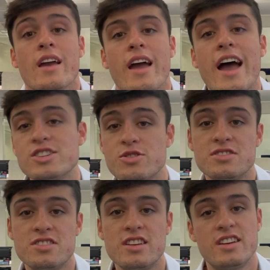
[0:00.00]
As you can
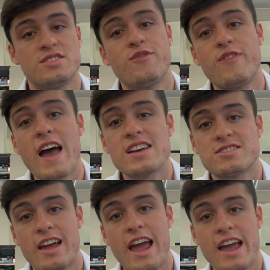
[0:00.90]
see, it's fast,
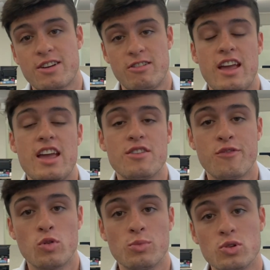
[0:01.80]
accurate, and
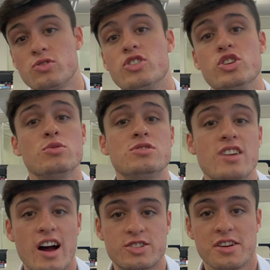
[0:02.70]
affordable to use
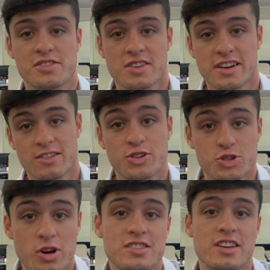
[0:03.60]
Doc Translator to
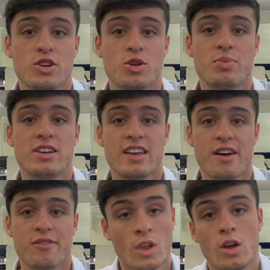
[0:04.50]
translate your
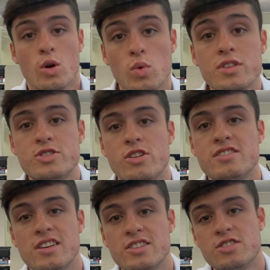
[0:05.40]
PDF. With
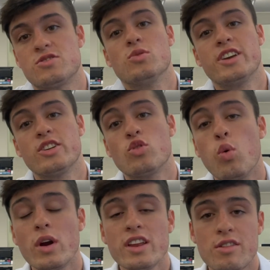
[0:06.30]
translations only a
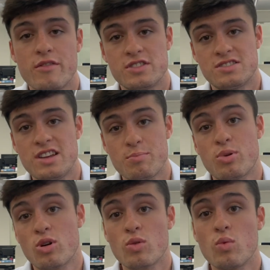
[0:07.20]
20th of a cent
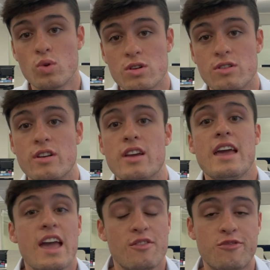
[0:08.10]
per word,
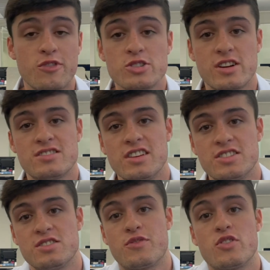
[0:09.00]
and free
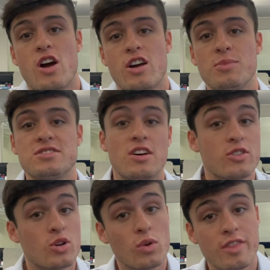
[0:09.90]
translations for documents under
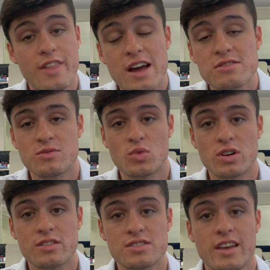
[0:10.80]
1,000
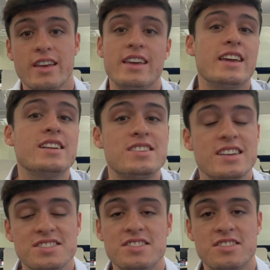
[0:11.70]
words, it's
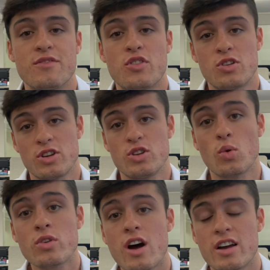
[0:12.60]
easy to convert your
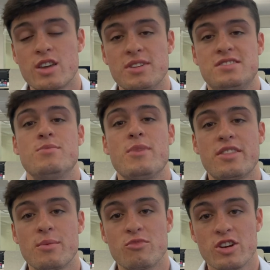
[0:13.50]
documents to make
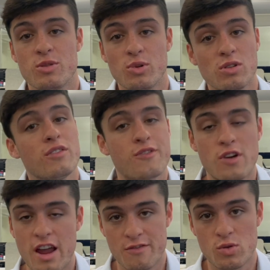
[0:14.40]
them readable for
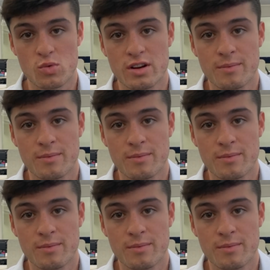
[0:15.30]
everyone.